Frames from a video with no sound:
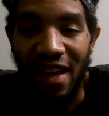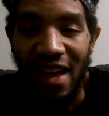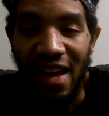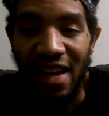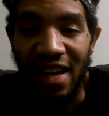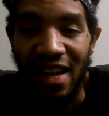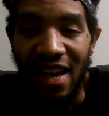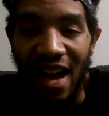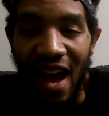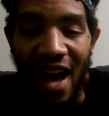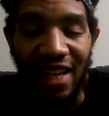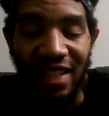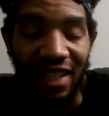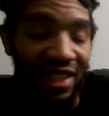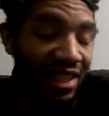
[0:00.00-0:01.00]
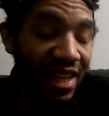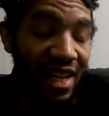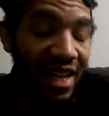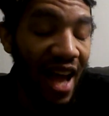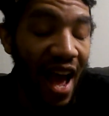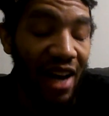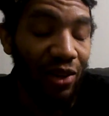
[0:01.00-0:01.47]
that I
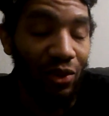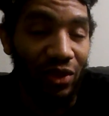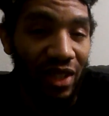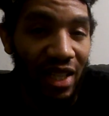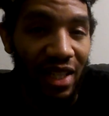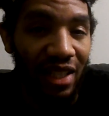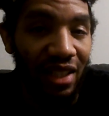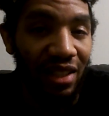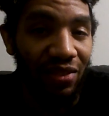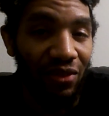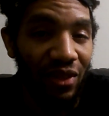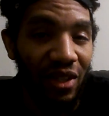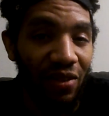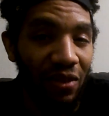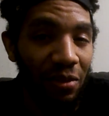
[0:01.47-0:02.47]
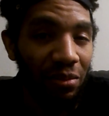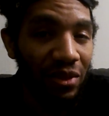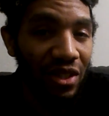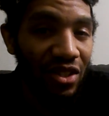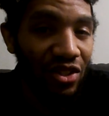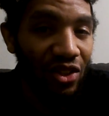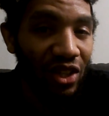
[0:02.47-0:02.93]
again I don't think Rhea
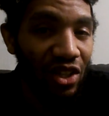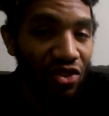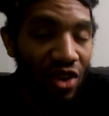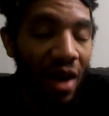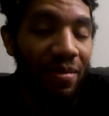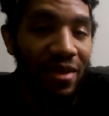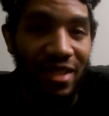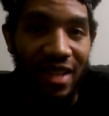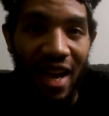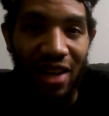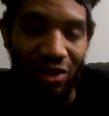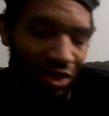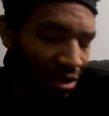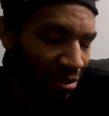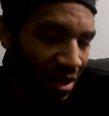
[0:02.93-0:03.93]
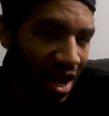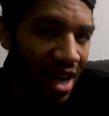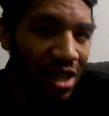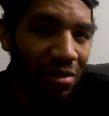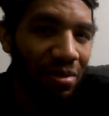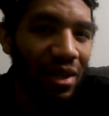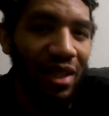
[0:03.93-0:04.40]
Ripley is going to drop the title to
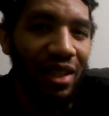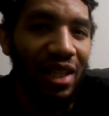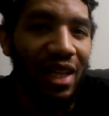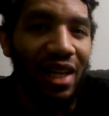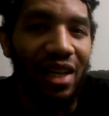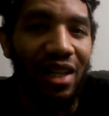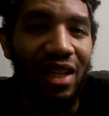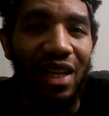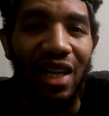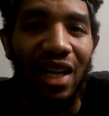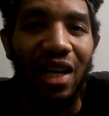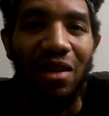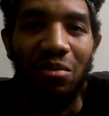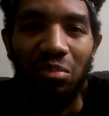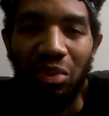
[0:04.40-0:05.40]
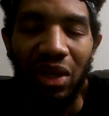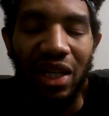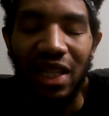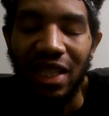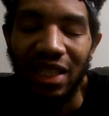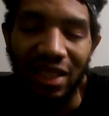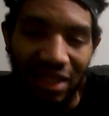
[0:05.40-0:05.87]
Bianca Belair,
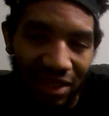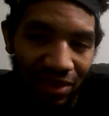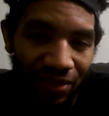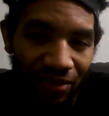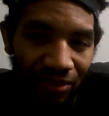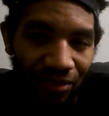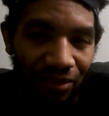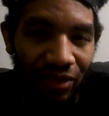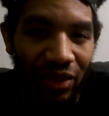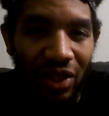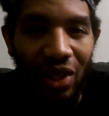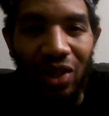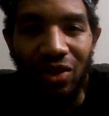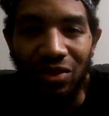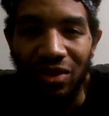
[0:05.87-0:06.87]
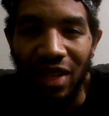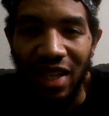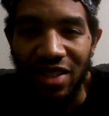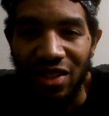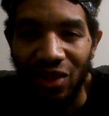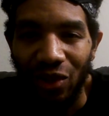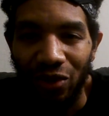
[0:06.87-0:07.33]
but you know,
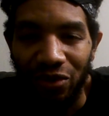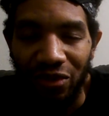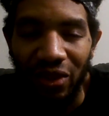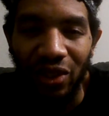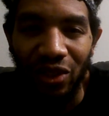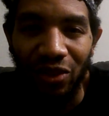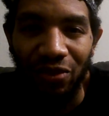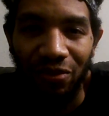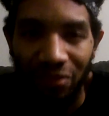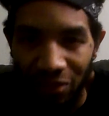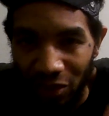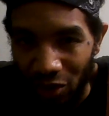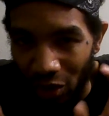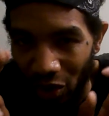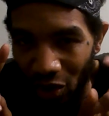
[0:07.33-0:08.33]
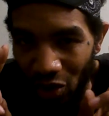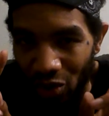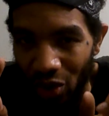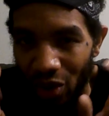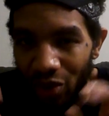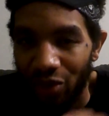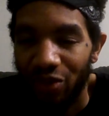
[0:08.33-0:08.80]
nice little filler, quote
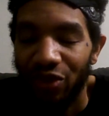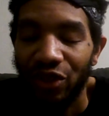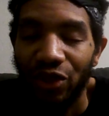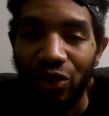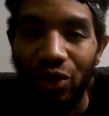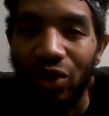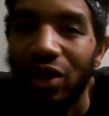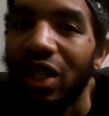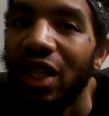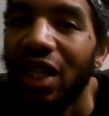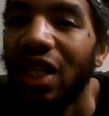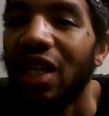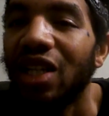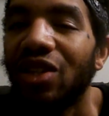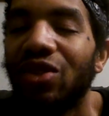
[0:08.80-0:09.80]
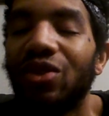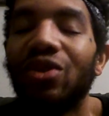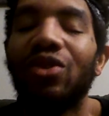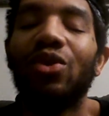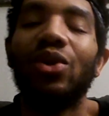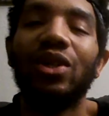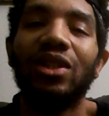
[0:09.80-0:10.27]
unquote feud,
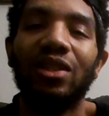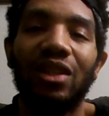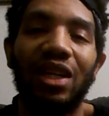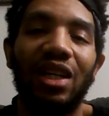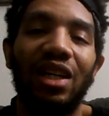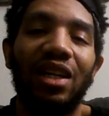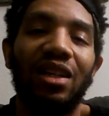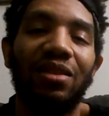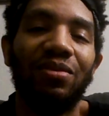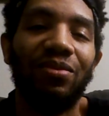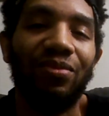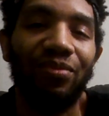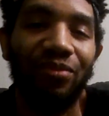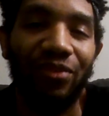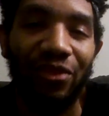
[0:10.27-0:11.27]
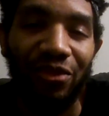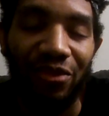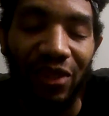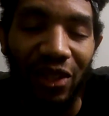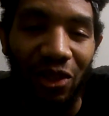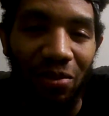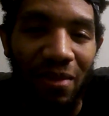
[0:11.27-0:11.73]
quote um,
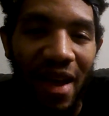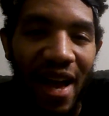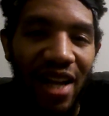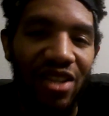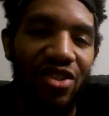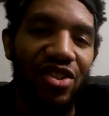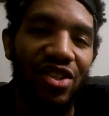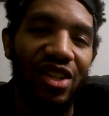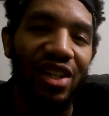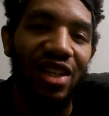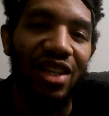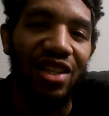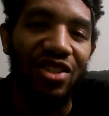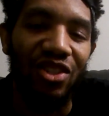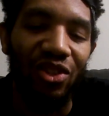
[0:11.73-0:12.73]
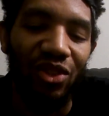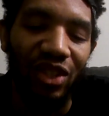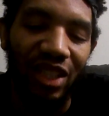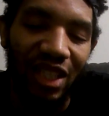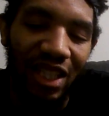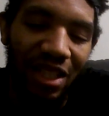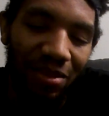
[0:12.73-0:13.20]
filler match. So to
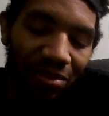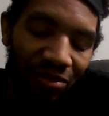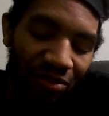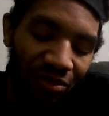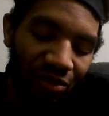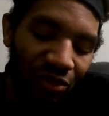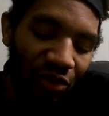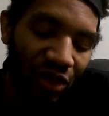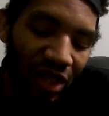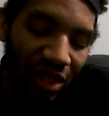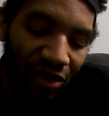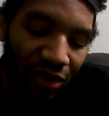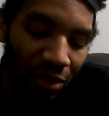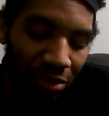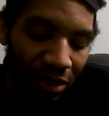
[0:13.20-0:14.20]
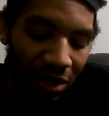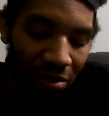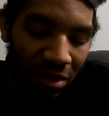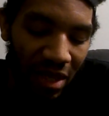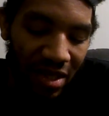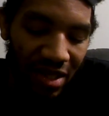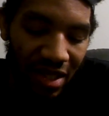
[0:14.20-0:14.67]
keep Rhea Ripley
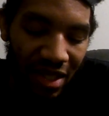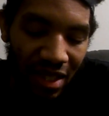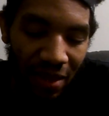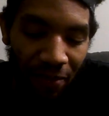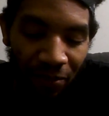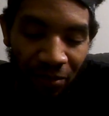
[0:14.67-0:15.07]
busy